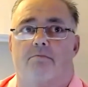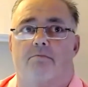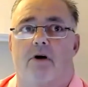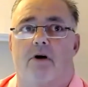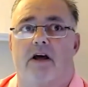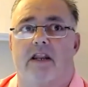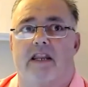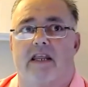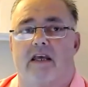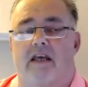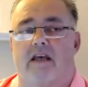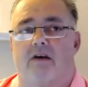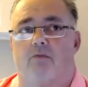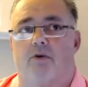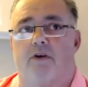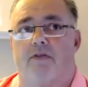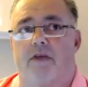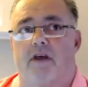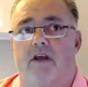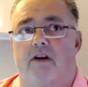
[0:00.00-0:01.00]
but
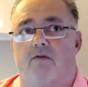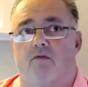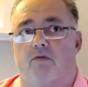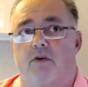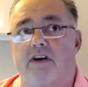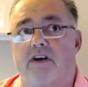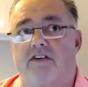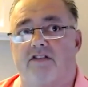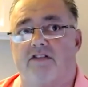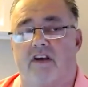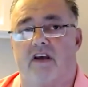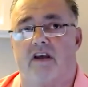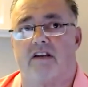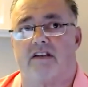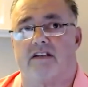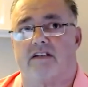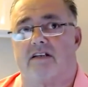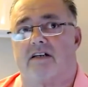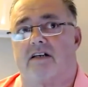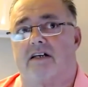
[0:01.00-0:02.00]
within
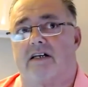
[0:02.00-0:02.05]
recent